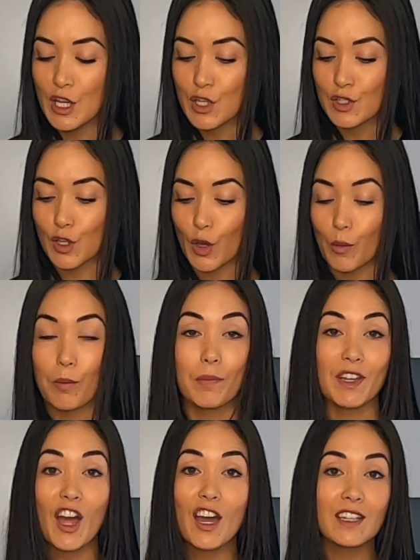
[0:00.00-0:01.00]
So
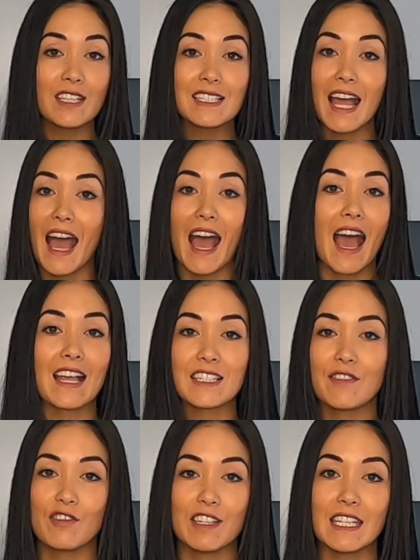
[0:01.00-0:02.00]
bananas, as
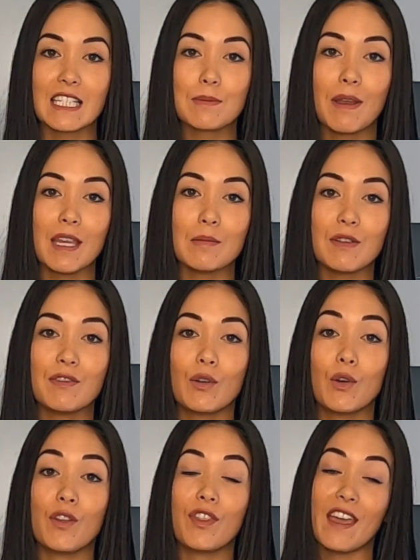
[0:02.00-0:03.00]
I've already explained
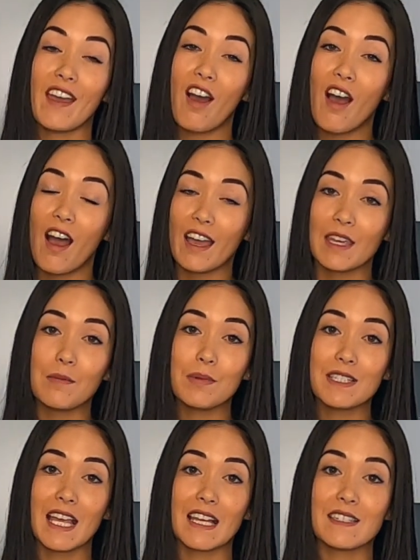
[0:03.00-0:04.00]
before, they're high in
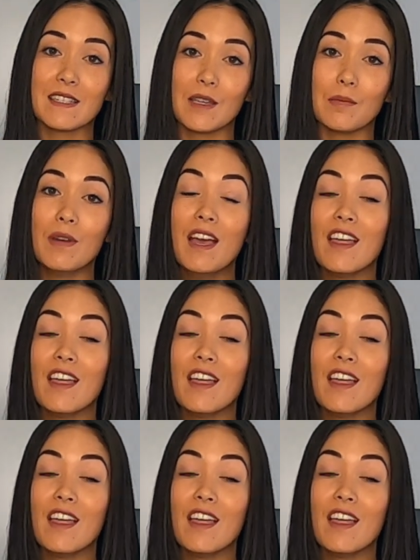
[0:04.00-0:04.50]
potassium,